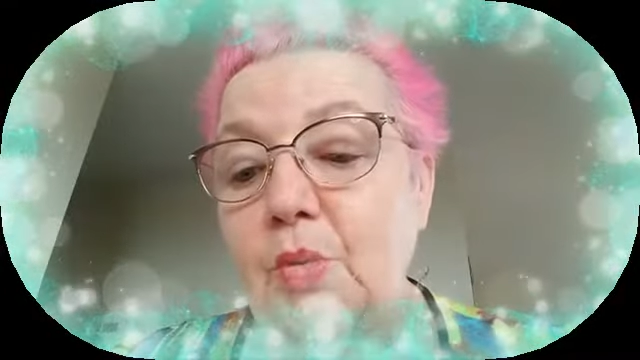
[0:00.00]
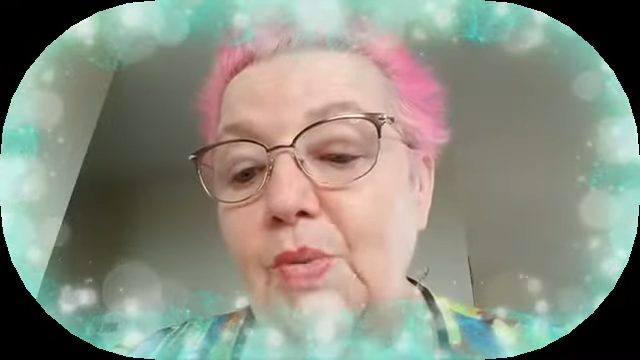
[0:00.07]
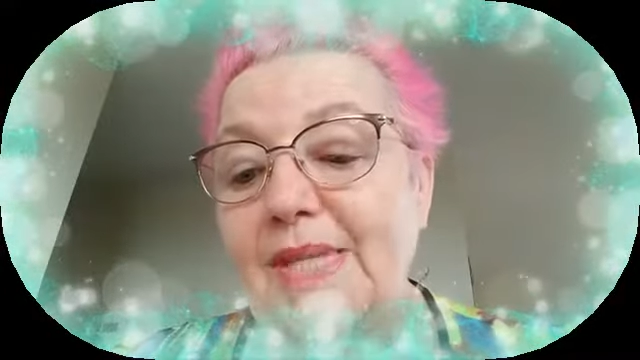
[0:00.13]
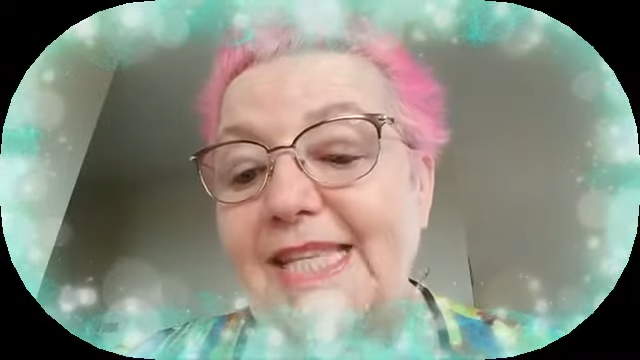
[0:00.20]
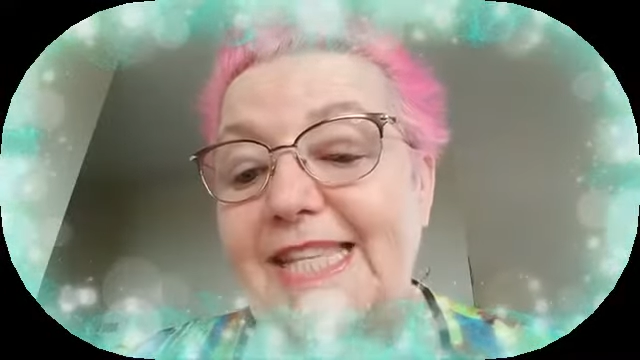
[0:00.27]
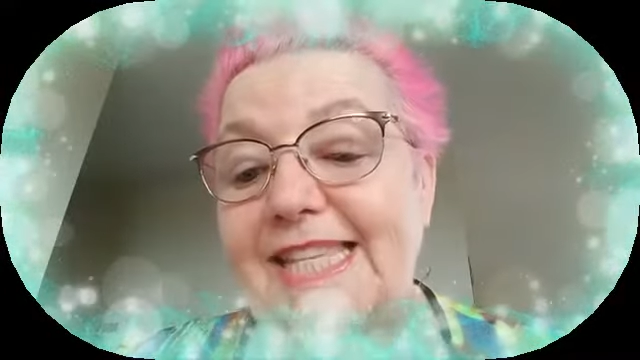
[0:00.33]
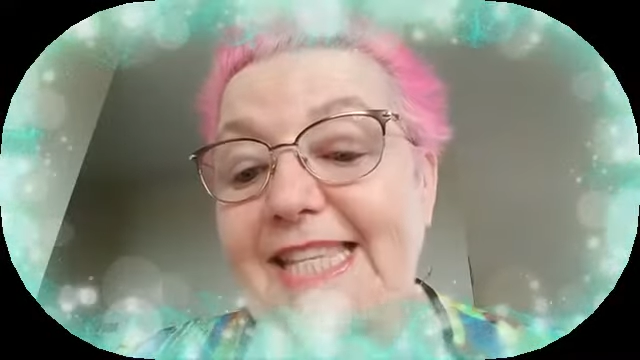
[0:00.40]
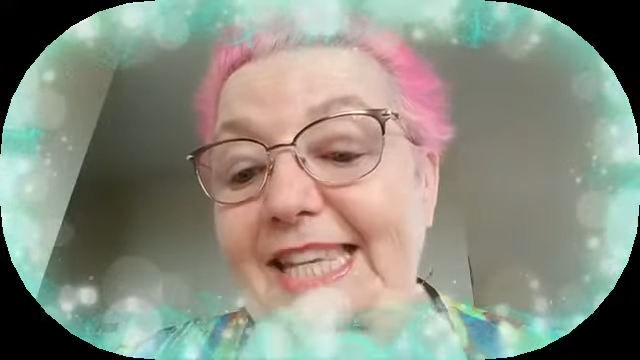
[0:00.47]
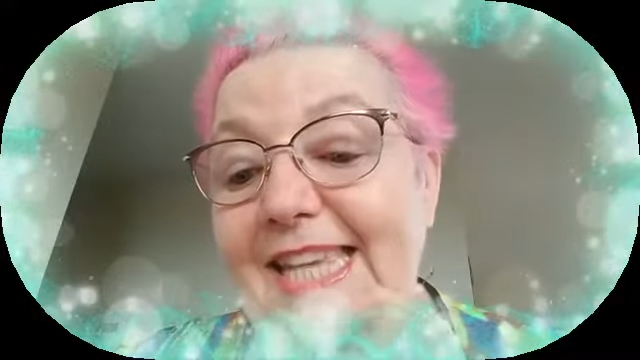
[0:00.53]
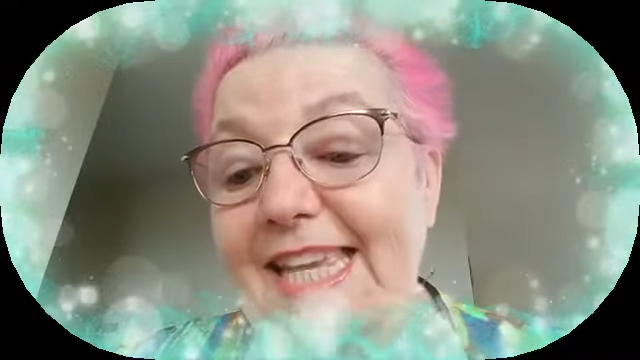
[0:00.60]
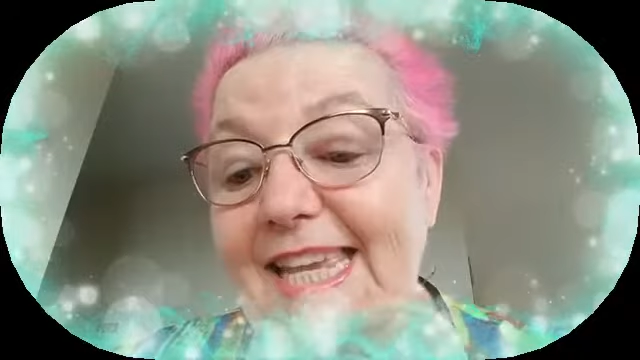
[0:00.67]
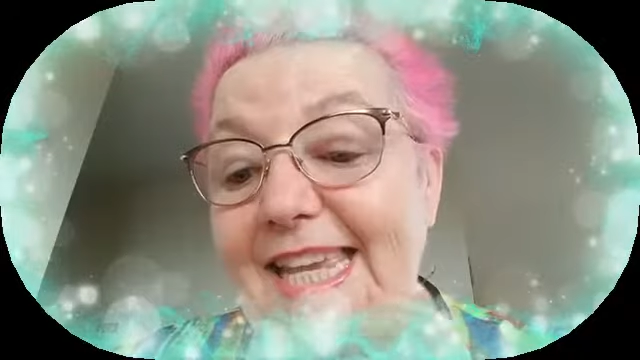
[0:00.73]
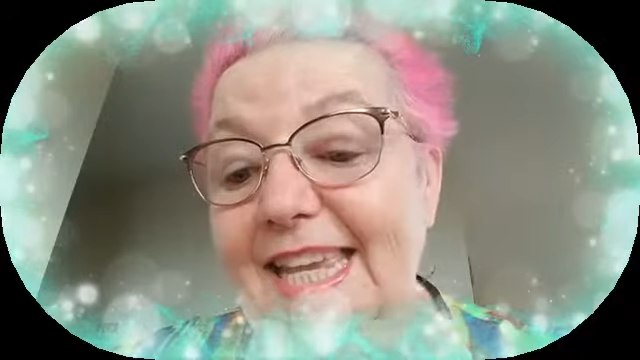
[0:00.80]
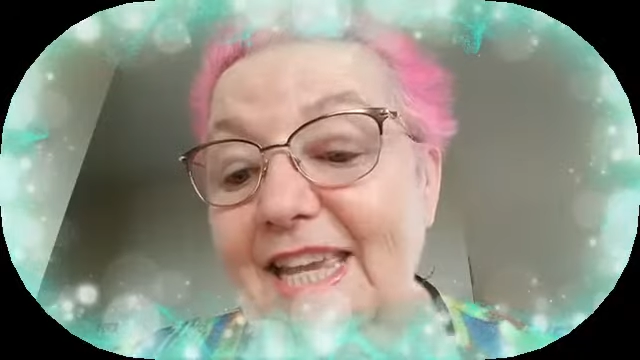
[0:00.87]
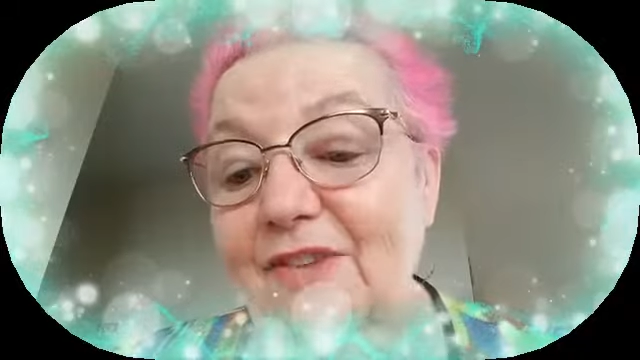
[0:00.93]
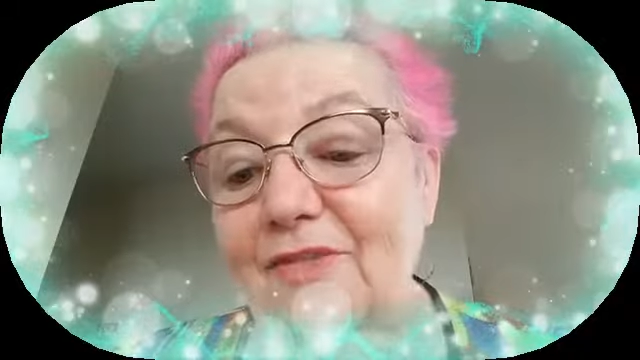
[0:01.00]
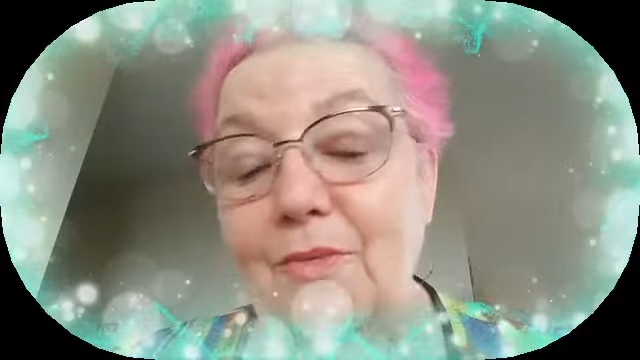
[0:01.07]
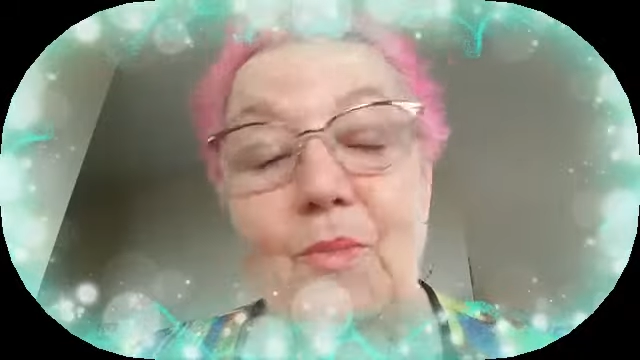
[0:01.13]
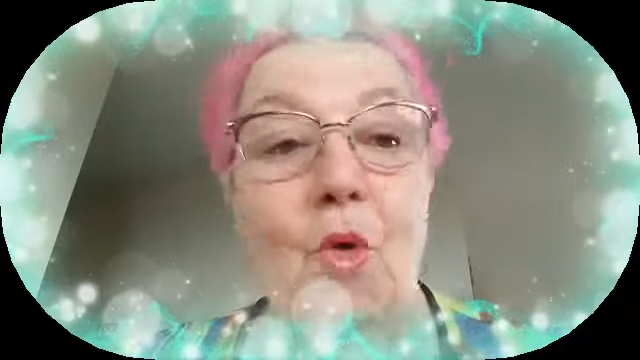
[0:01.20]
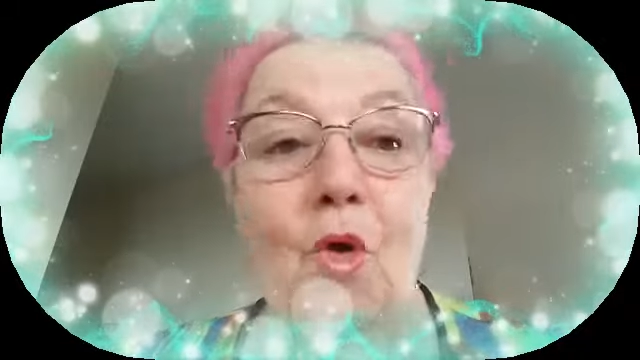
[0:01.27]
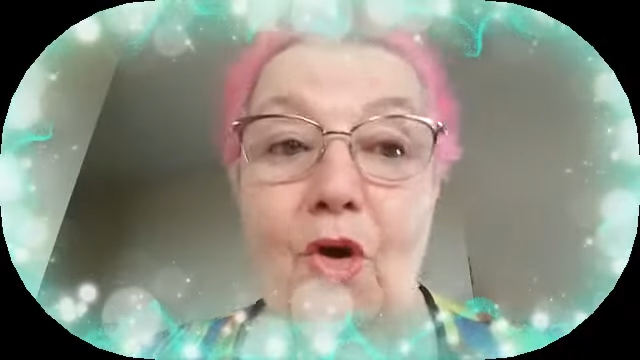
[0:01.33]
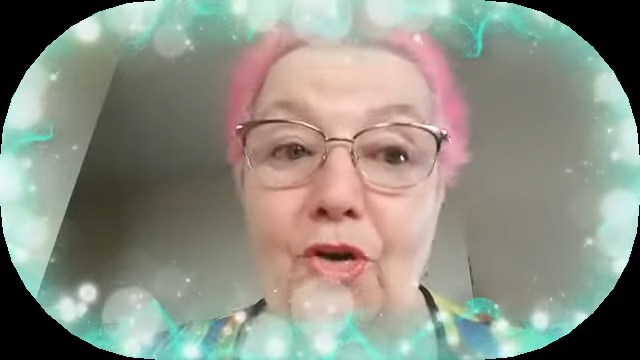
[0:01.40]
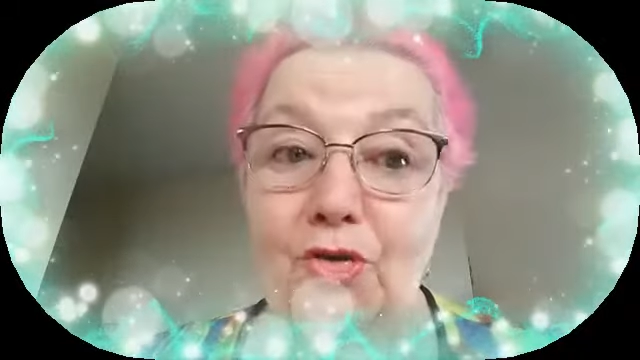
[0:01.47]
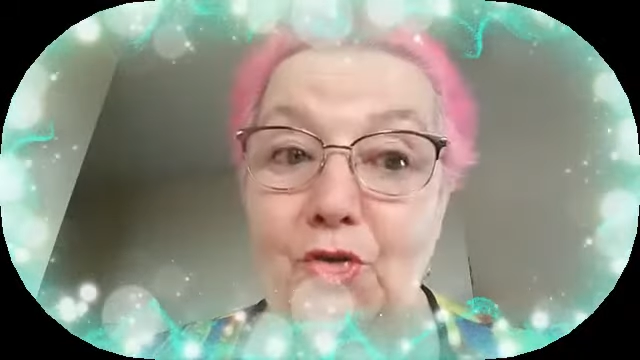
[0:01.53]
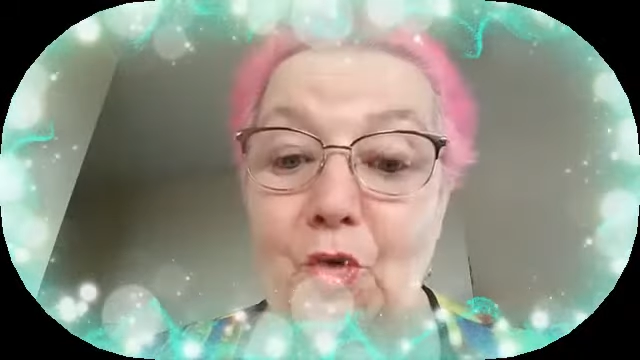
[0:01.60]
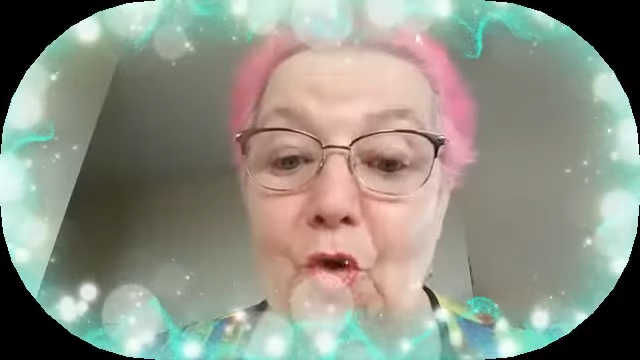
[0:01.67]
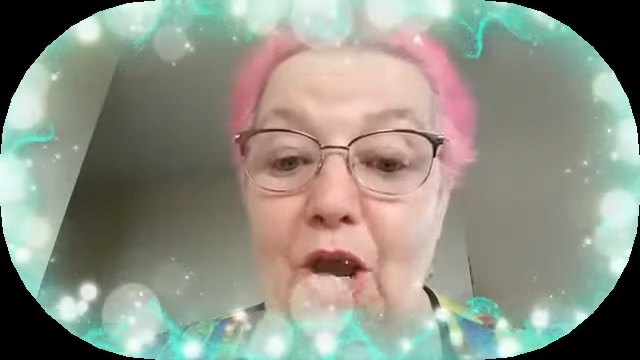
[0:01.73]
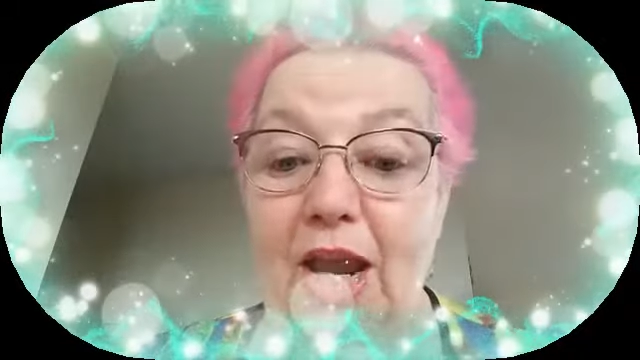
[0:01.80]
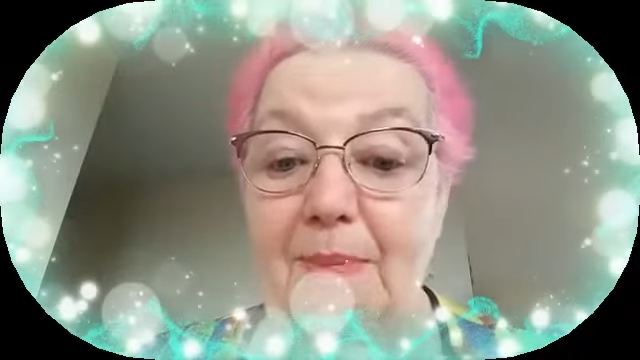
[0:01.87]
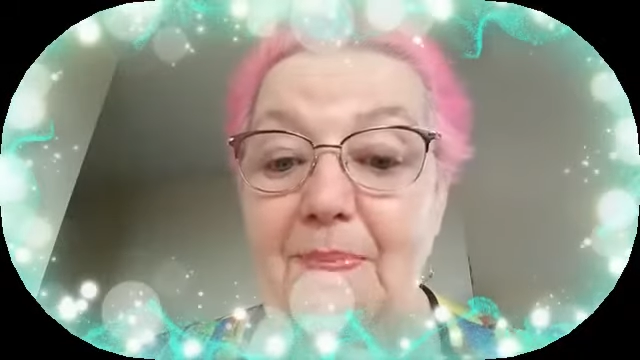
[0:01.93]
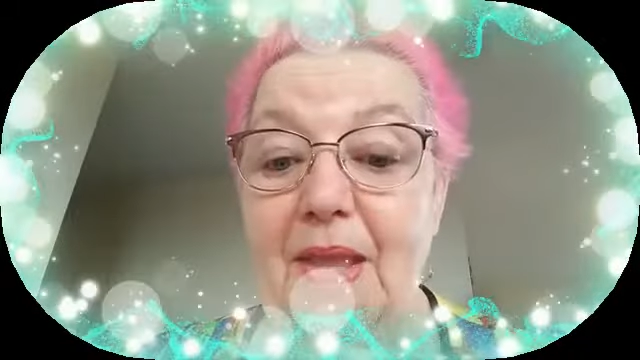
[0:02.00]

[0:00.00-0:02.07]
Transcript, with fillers: receive more joy,